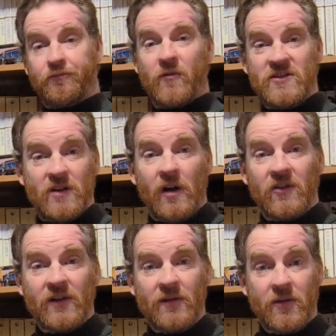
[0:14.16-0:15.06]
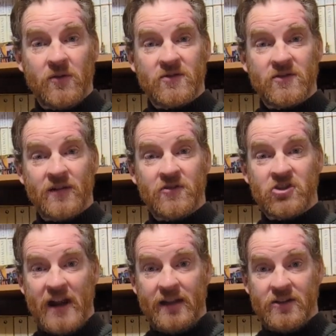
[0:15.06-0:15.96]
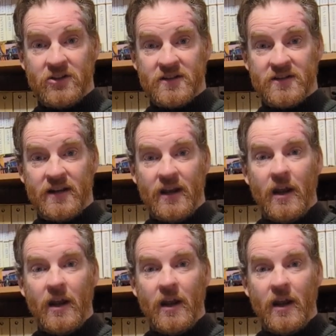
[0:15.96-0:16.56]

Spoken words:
resolve some of those challenges.